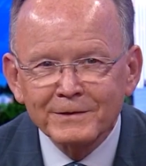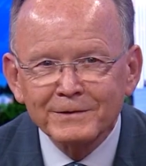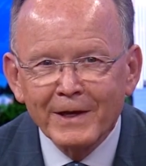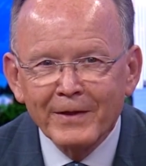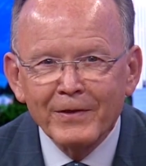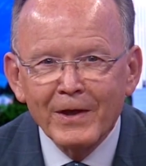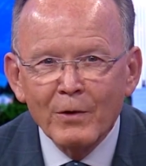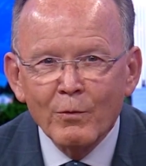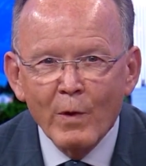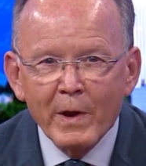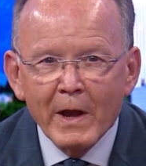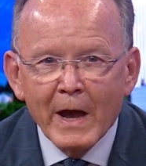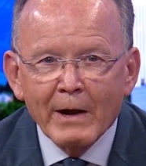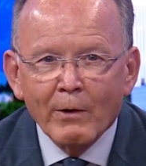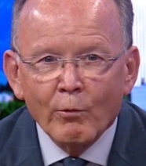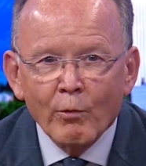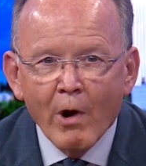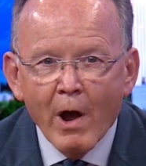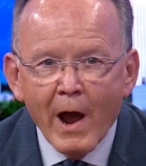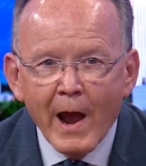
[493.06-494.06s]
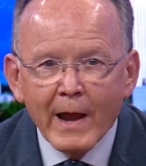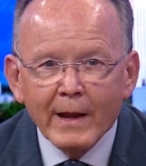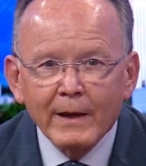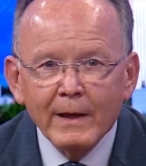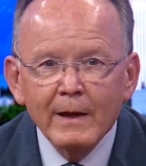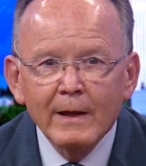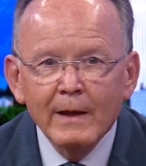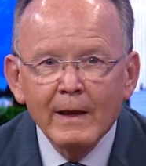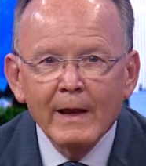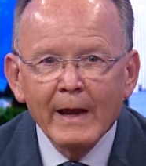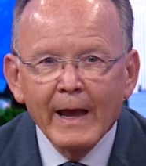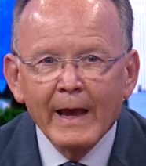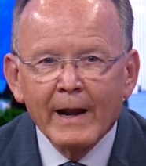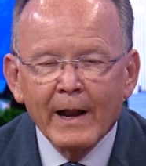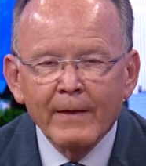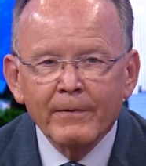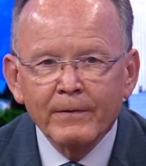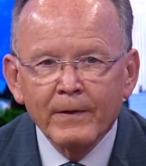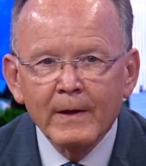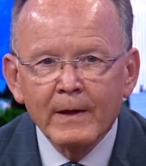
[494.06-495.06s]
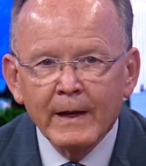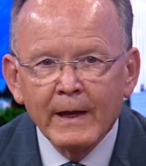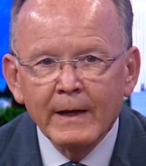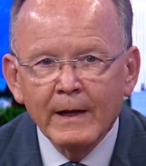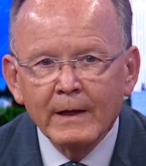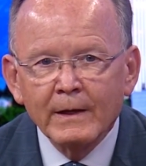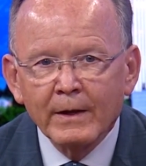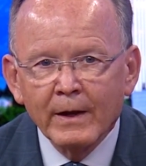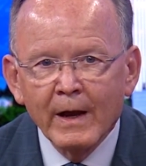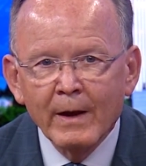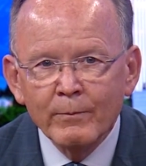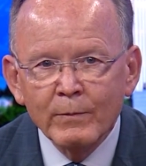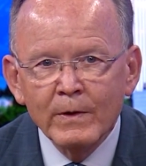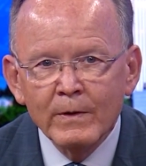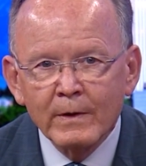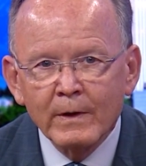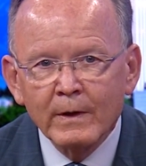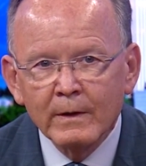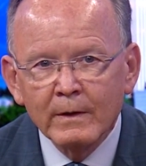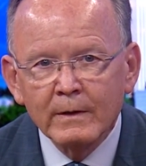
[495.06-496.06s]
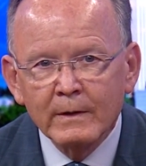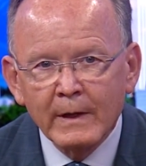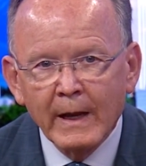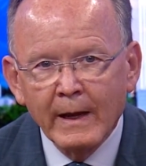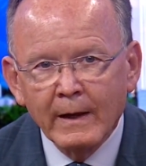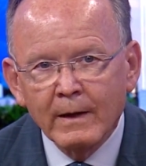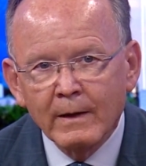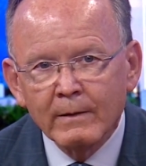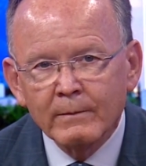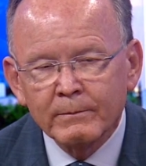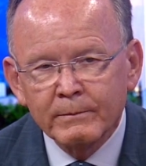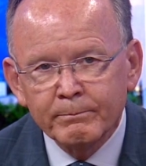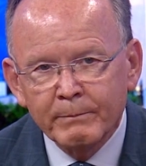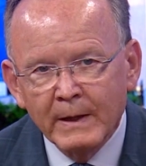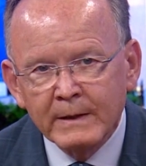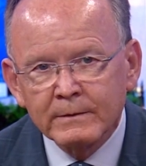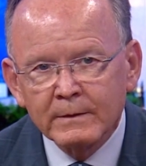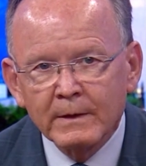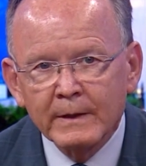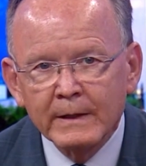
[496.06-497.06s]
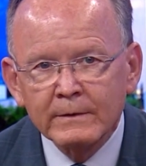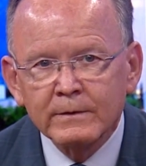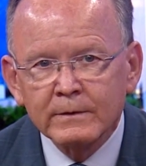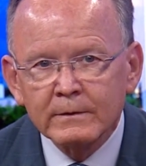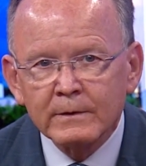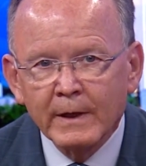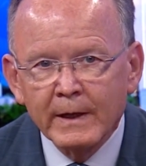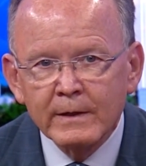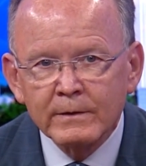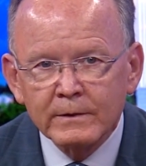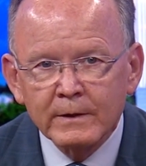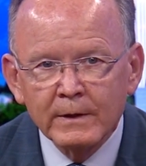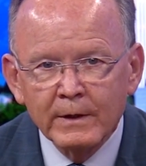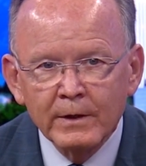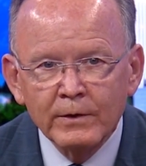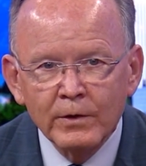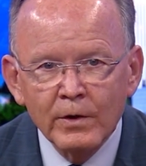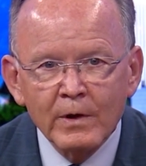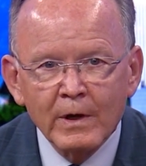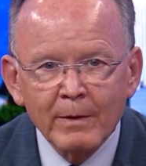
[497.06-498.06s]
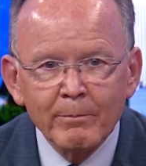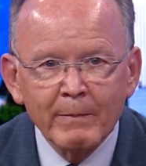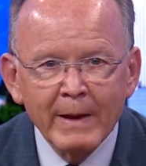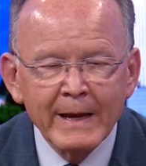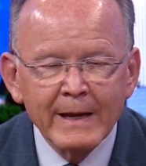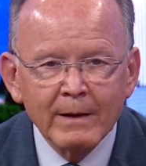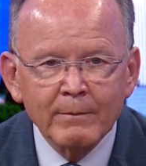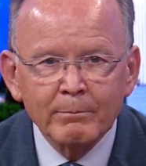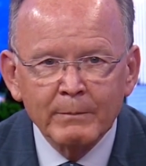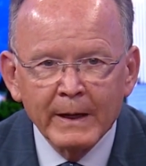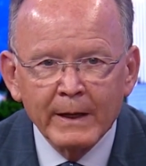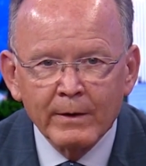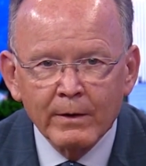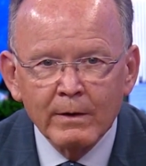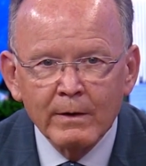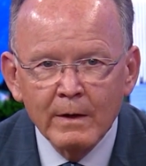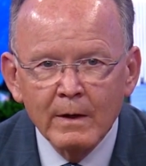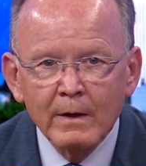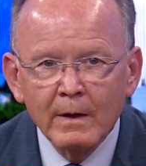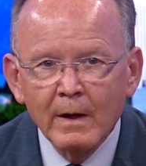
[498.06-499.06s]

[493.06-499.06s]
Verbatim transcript: because I think we got it right. And I think anytime you can take a piece of legislation and you can make it better,